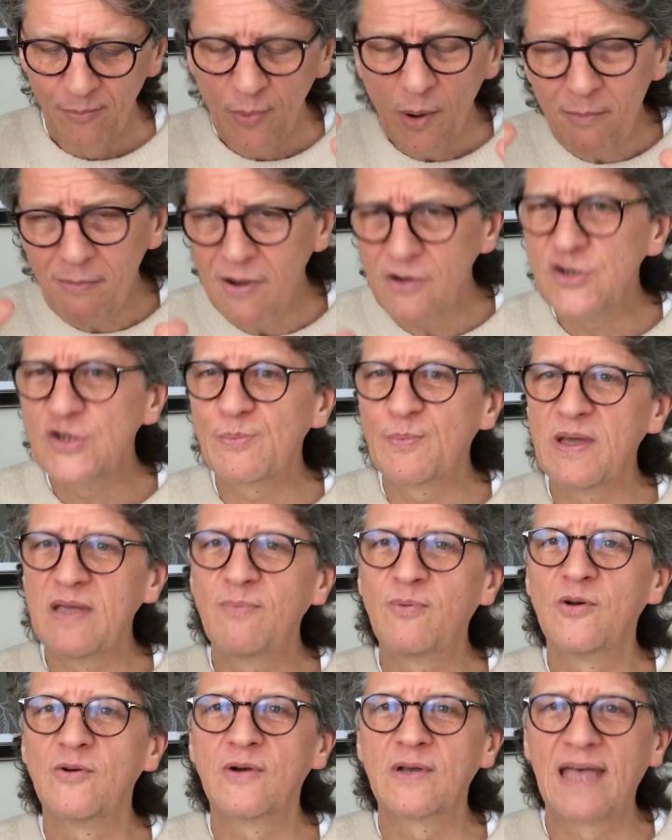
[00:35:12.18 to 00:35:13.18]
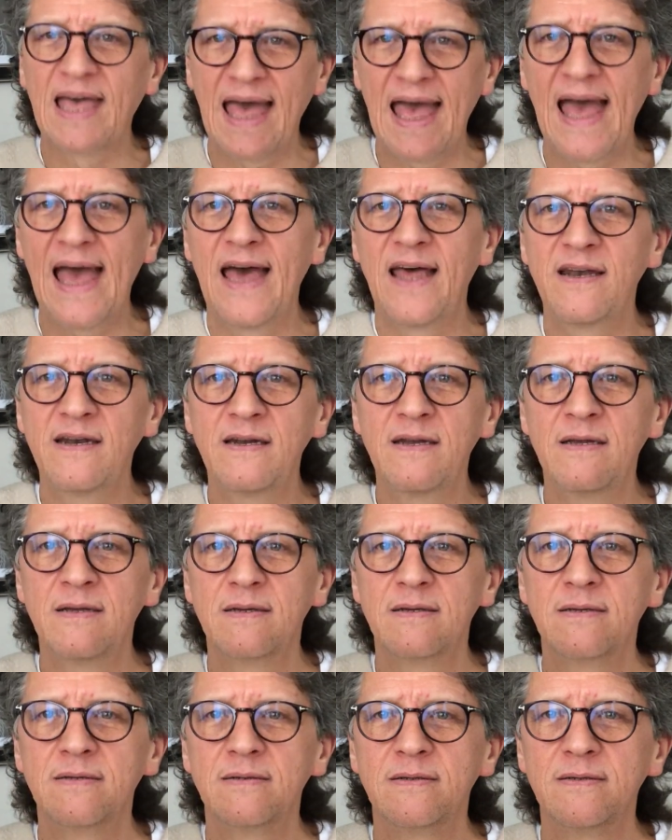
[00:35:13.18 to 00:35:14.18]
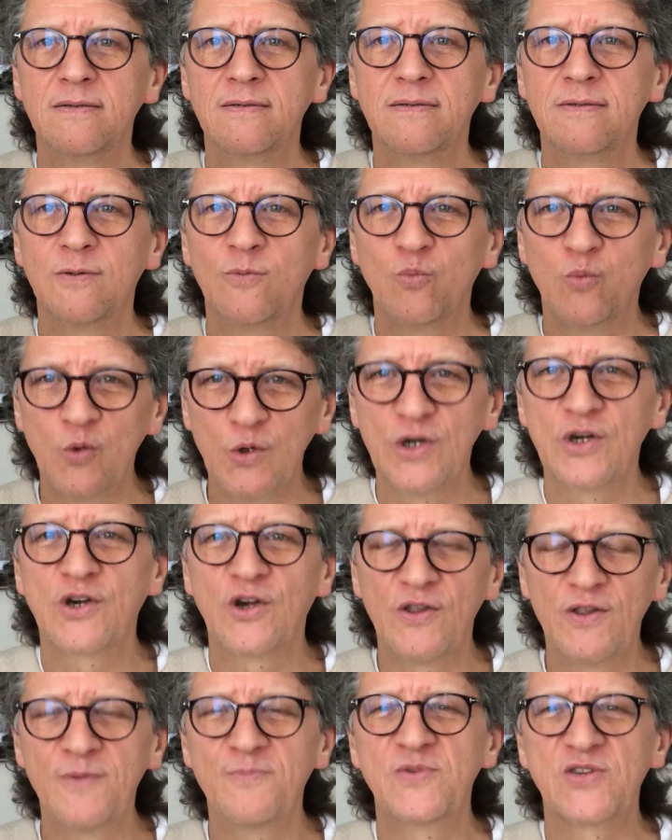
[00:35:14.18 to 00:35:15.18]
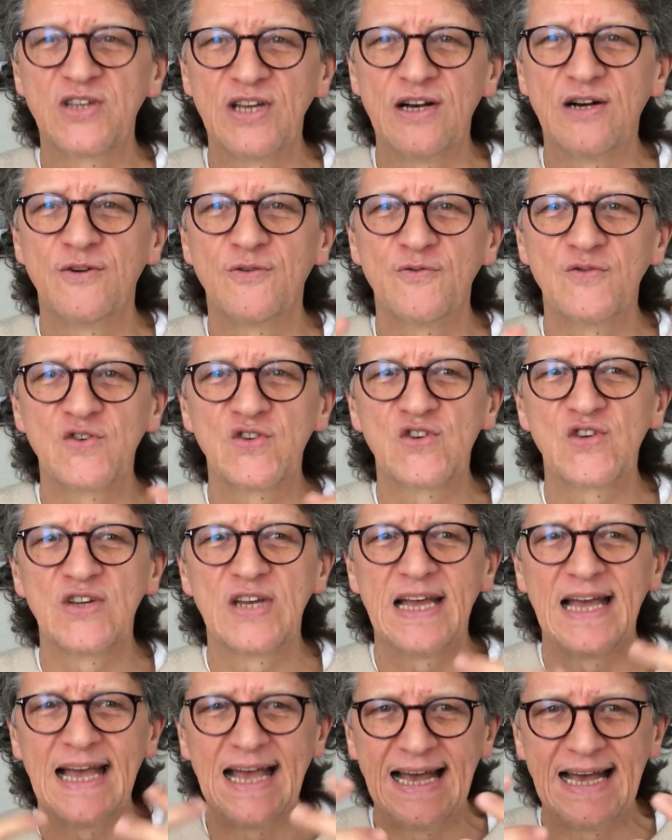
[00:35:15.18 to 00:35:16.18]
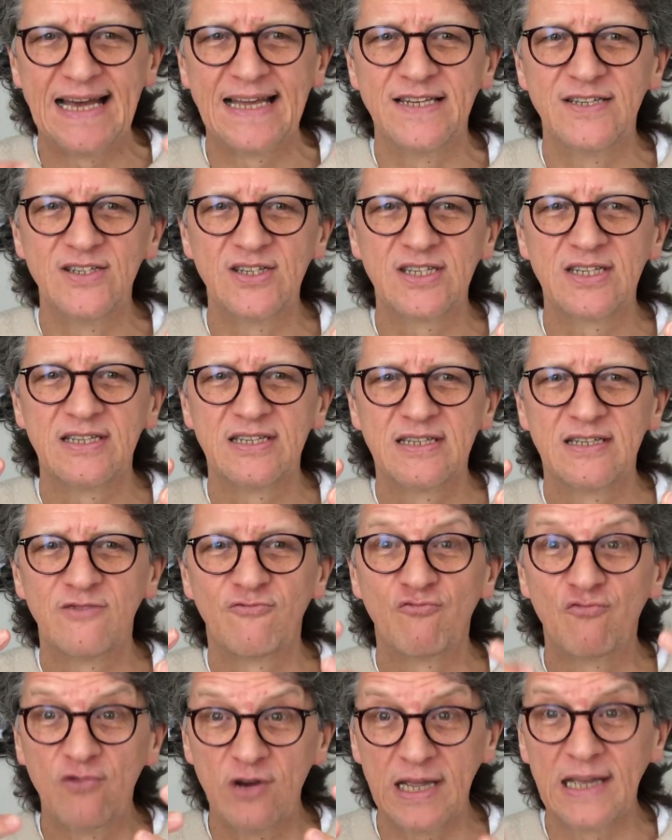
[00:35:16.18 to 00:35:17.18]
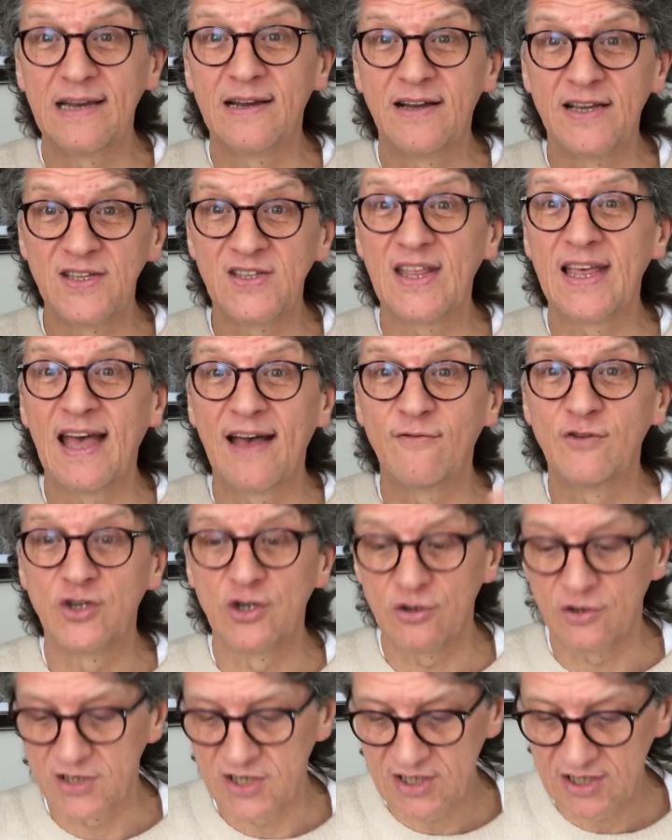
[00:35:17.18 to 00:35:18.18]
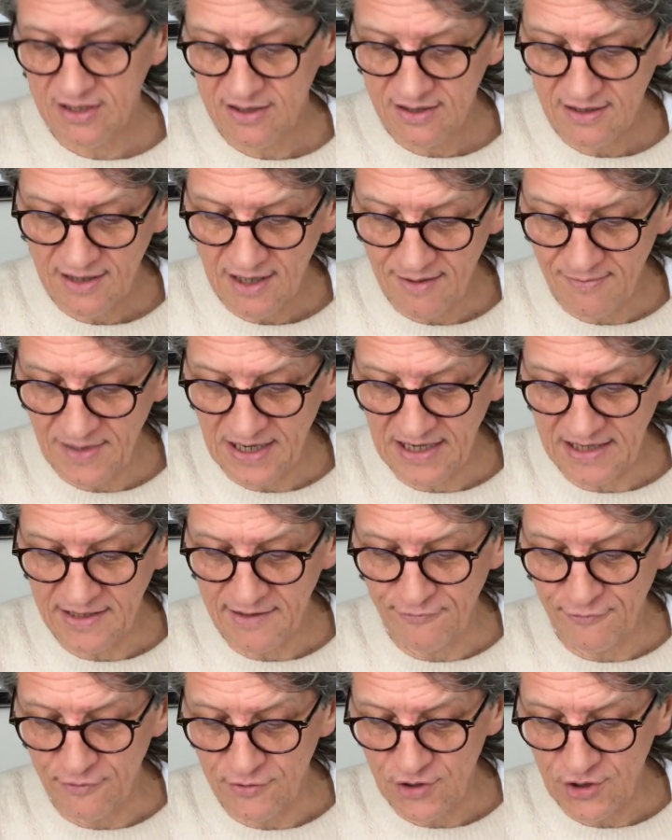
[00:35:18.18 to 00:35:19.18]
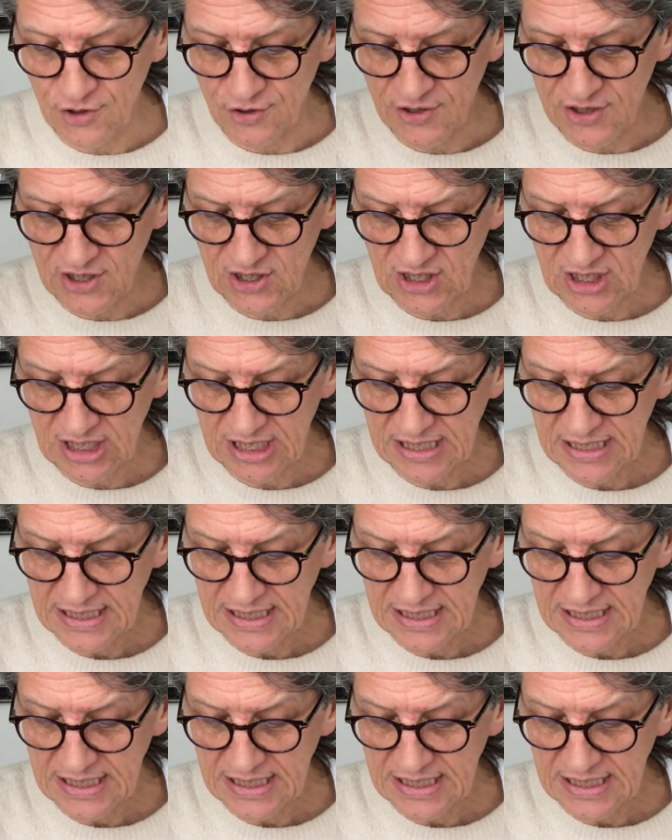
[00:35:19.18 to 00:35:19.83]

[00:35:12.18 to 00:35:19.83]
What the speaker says: But most people can work on themselves and realize they have a choice and make a different choice.